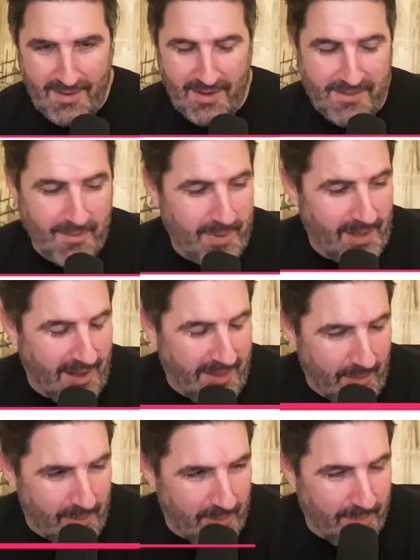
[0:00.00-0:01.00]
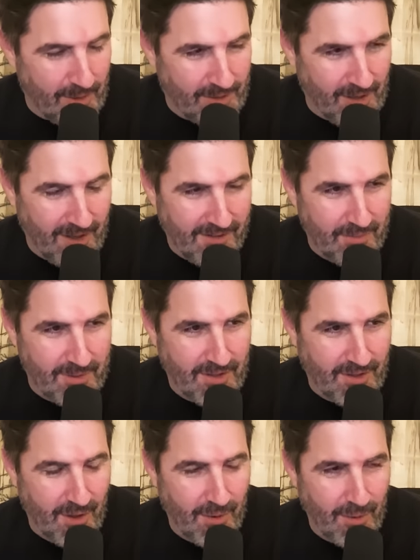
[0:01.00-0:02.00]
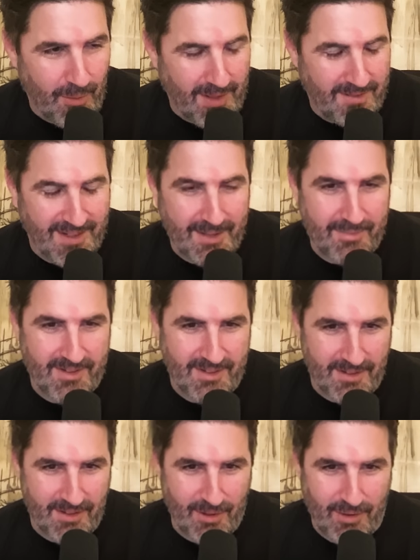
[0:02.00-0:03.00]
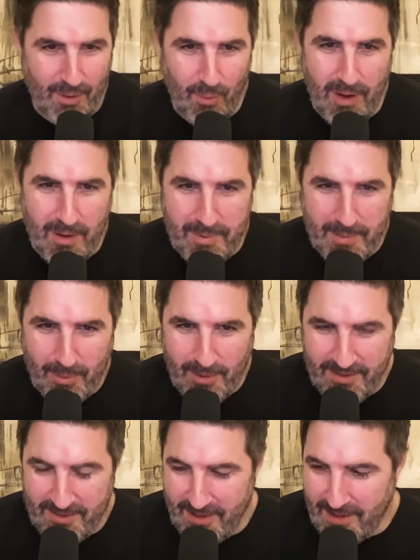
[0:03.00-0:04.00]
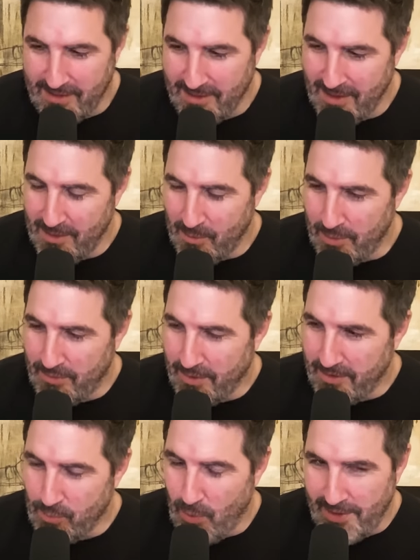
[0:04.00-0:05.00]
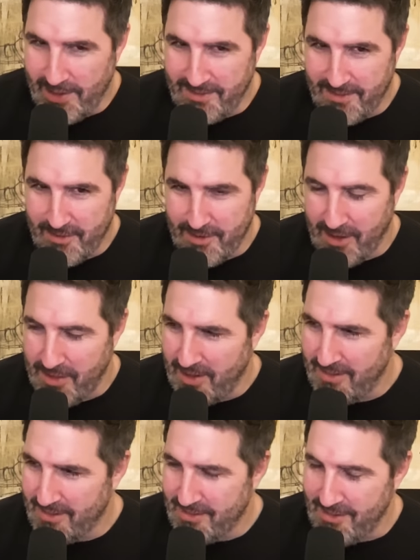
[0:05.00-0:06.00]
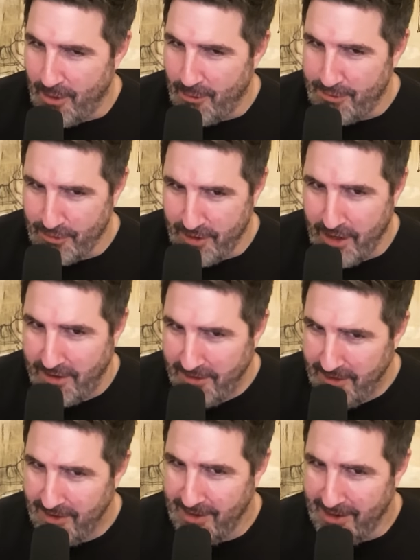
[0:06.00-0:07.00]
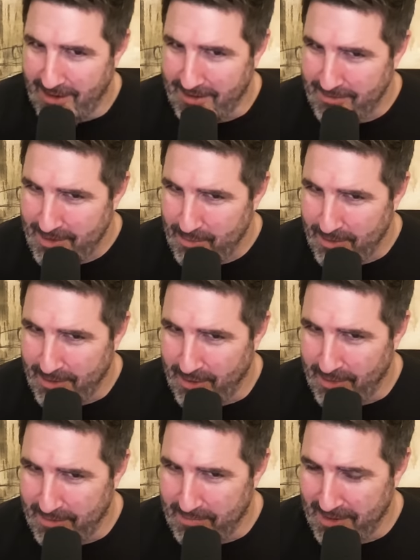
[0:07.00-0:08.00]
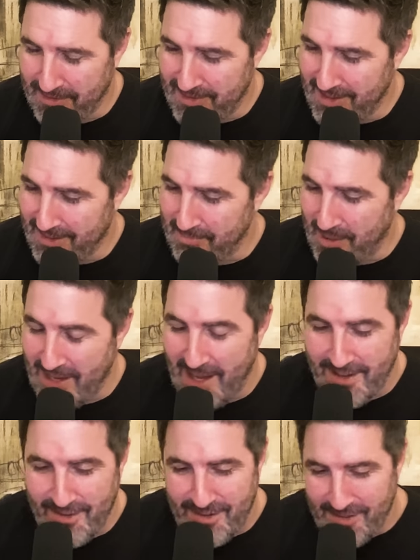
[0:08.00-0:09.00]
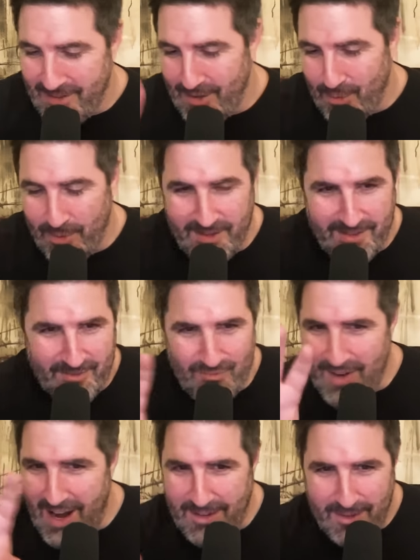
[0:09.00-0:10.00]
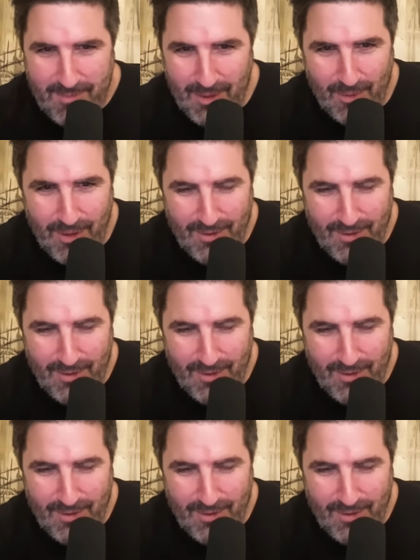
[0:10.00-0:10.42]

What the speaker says: It's a bit like that with the podcast when you go into Libsyn and you look at where are people listening. And we've got this one listener, and I think it's in South Sudan. And I really want to know who this person is. But yeah, you should see all these random little